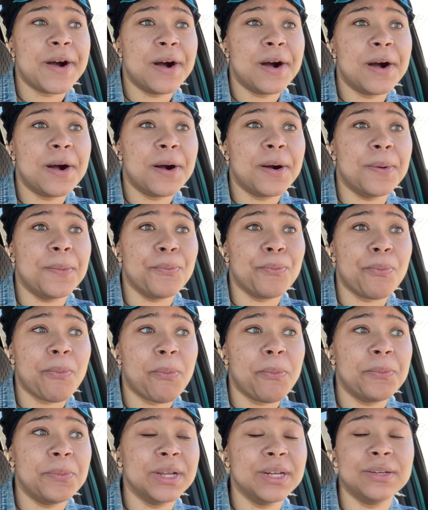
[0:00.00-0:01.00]

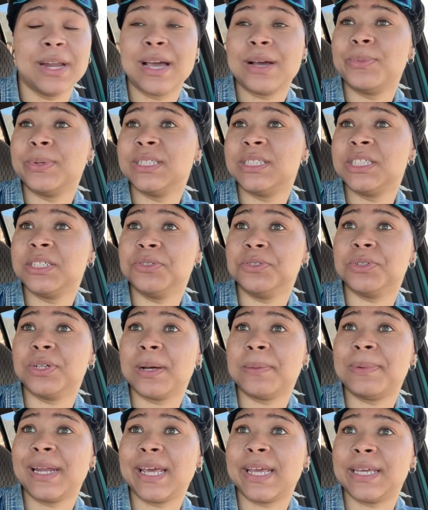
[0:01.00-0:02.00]
But not when
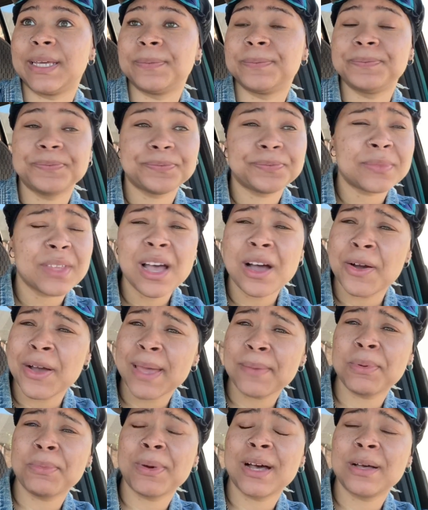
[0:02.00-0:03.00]
children are playing. Oh,
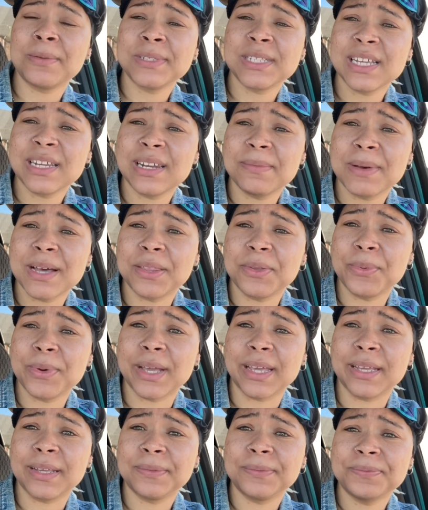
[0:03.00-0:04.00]
happy Palm Sunday, by the
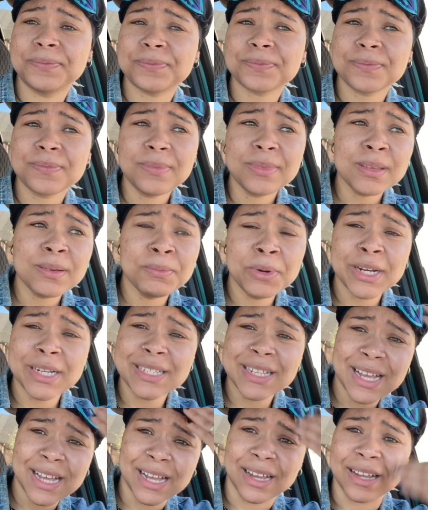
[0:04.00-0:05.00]
way.
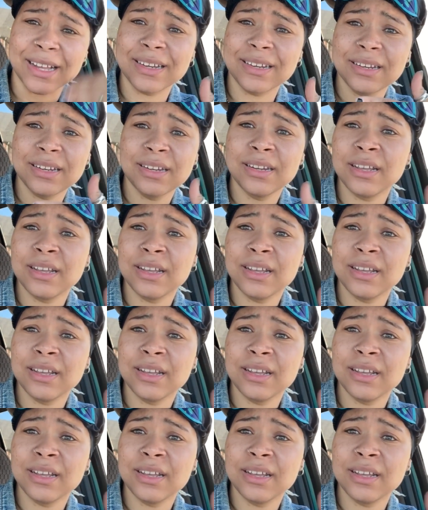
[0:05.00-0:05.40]
Praise God.